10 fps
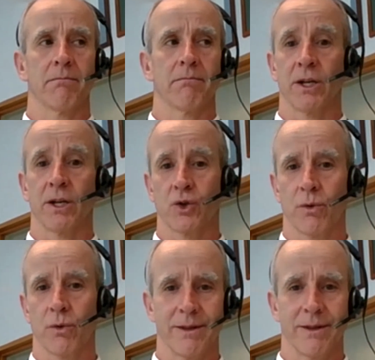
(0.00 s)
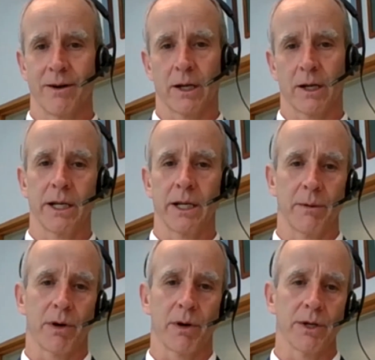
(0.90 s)
making sure that there are
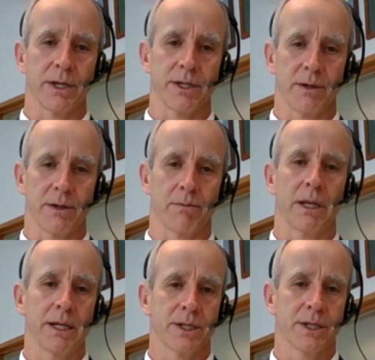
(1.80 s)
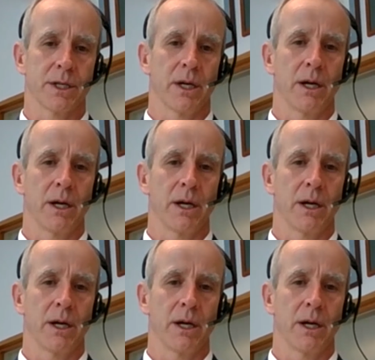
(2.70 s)
cleaning processes in place